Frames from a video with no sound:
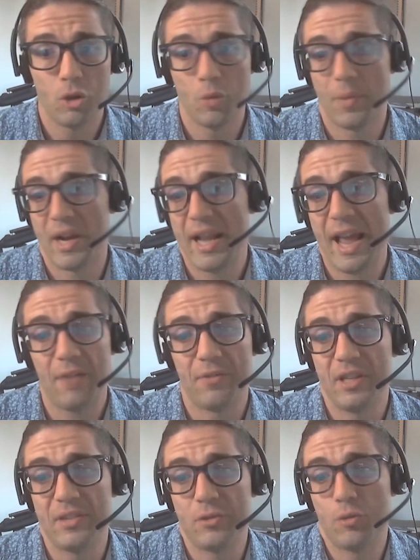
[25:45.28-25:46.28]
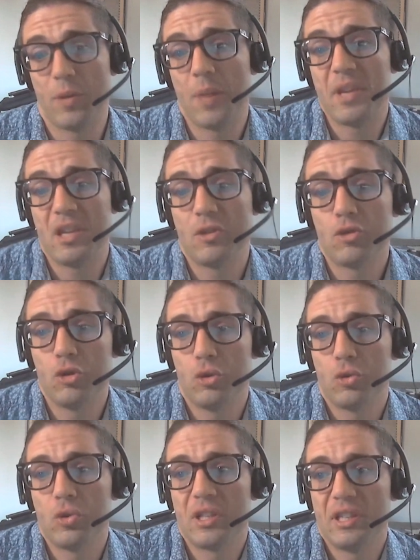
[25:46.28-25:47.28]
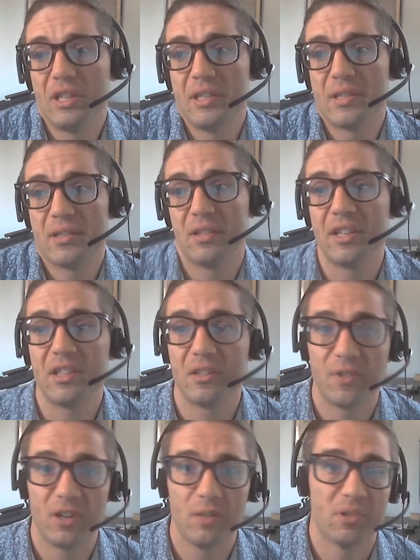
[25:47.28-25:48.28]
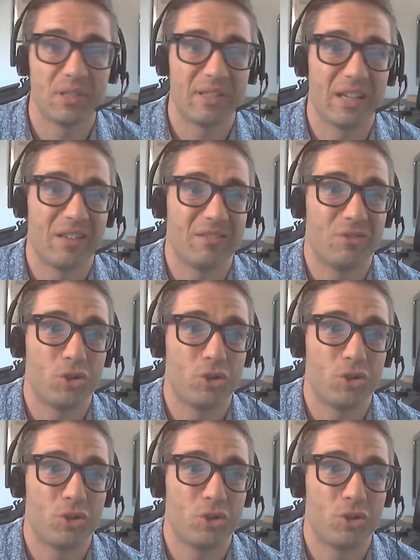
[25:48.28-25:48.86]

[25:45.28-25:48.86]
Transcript: might be introducing these latent variables that